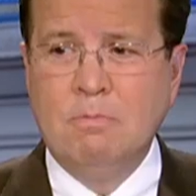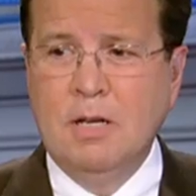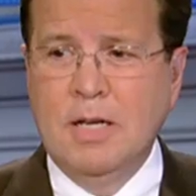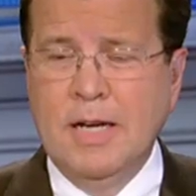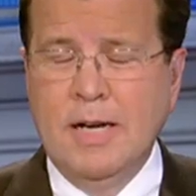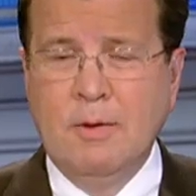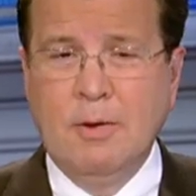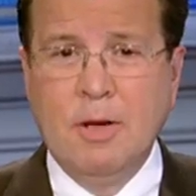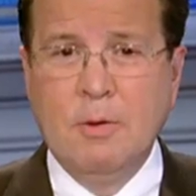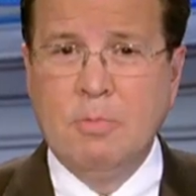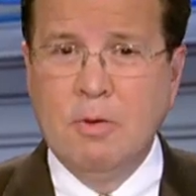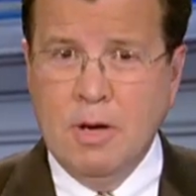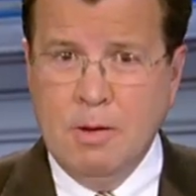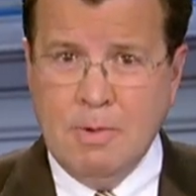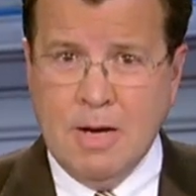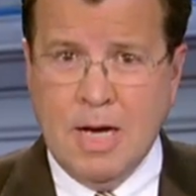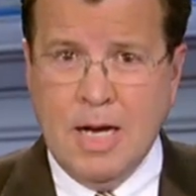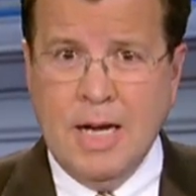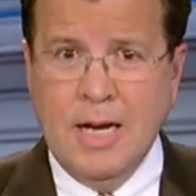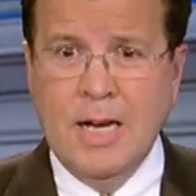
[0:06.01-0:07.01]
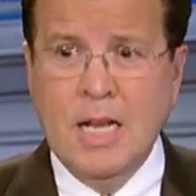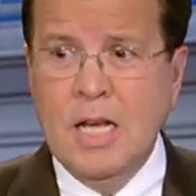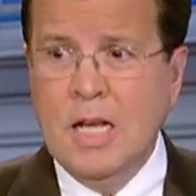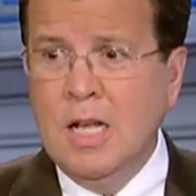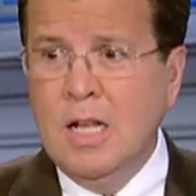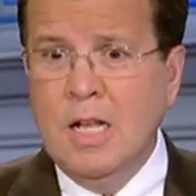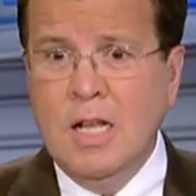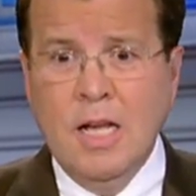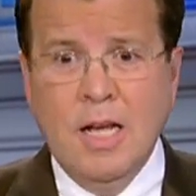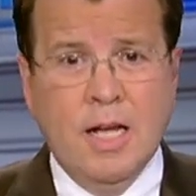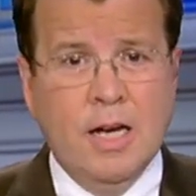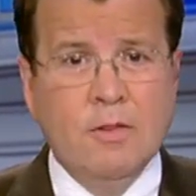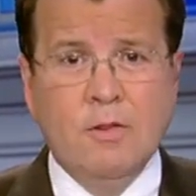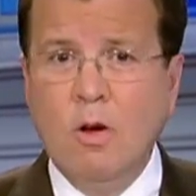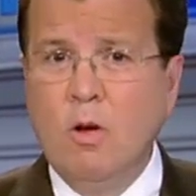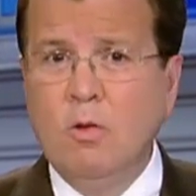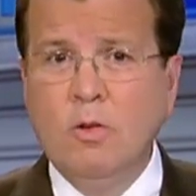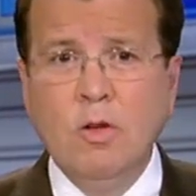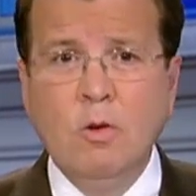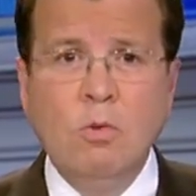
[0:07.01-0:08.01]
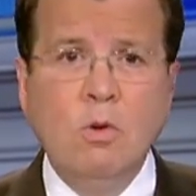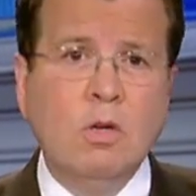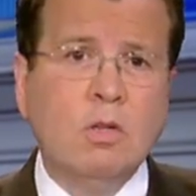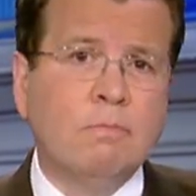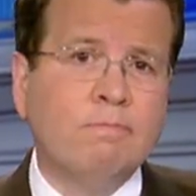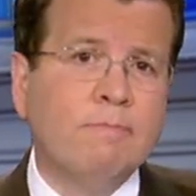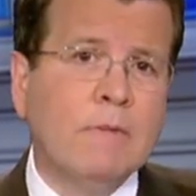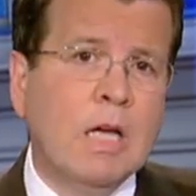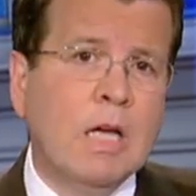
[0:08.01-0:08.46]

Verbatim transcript: but anyway, you put them on, and it's a whole new world.